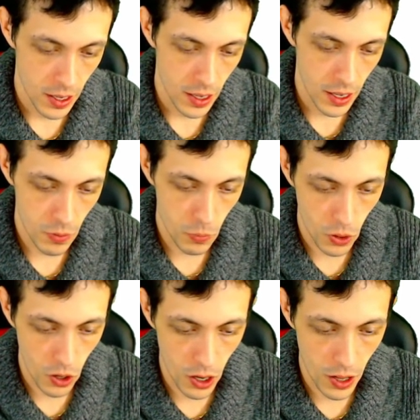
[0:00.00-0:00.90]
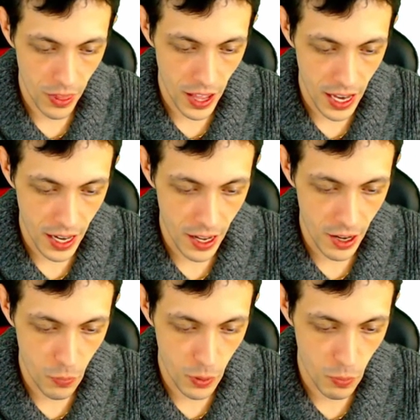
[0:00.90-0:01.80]
and we'll call that,
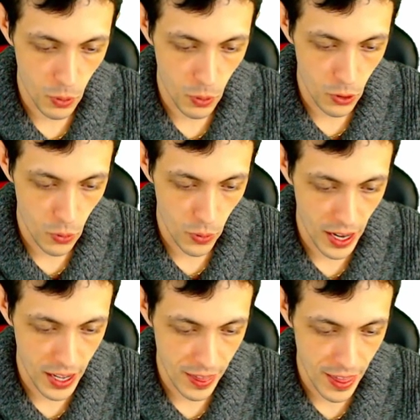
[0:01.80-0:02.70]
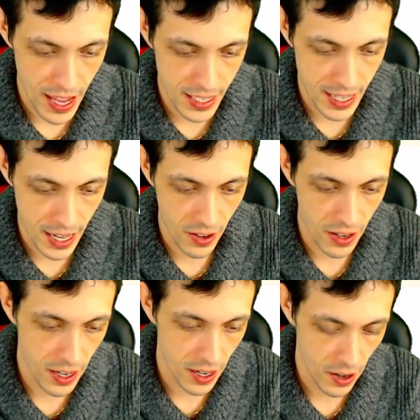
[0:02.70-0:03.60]
and we will create that down
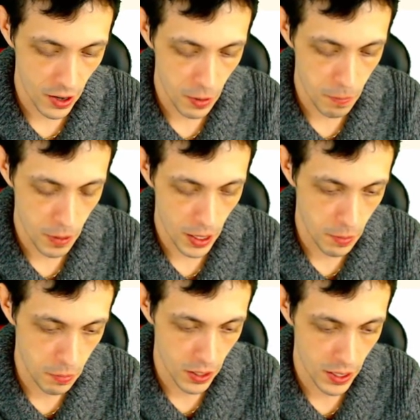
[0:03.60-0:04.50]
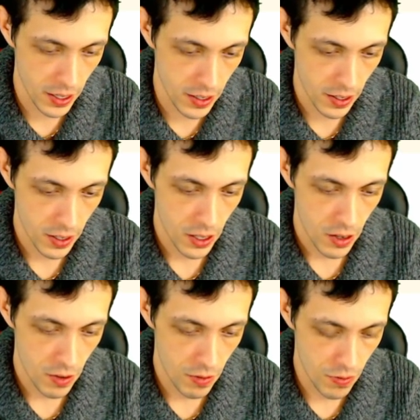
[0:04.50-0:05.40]
here, public
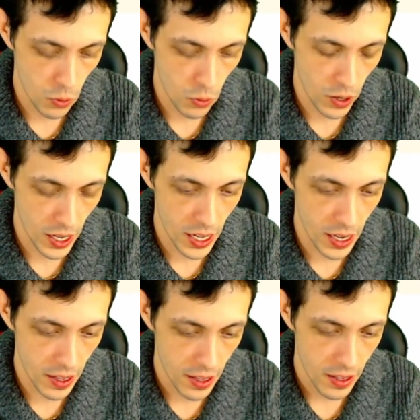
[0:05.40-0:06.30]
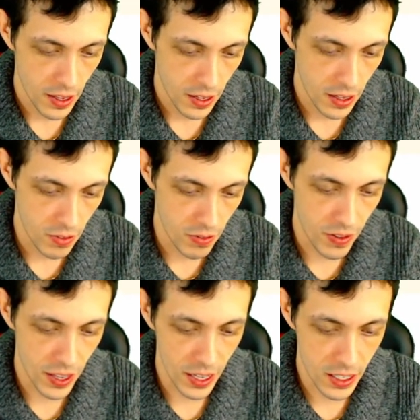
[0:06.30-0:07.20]
void
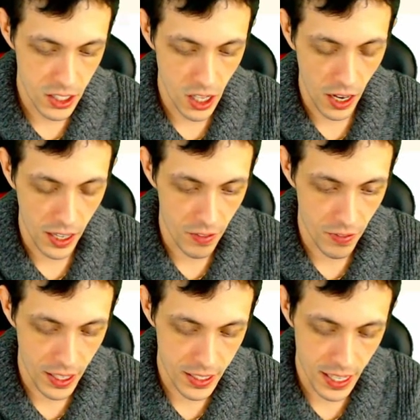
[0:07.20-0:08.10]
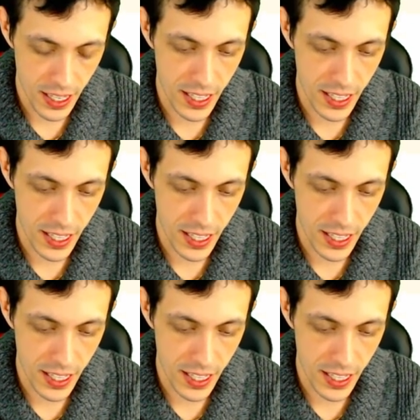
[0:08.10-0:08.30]
config socket events, and